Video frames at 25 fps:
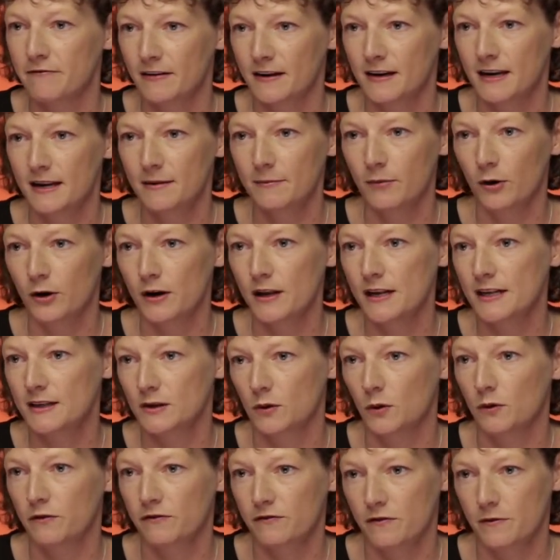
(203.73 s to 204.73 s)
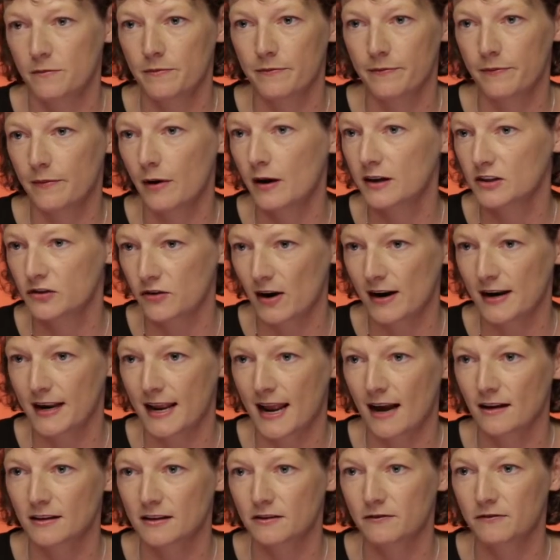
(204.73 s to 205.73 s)
funding bodies or from Australia
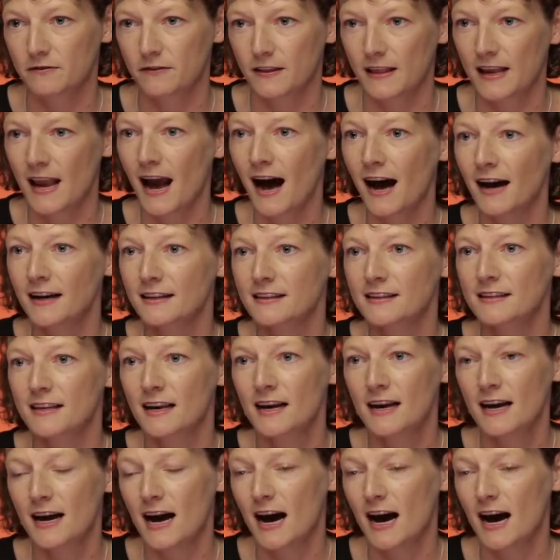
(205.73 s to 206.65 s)
Council for the Arts,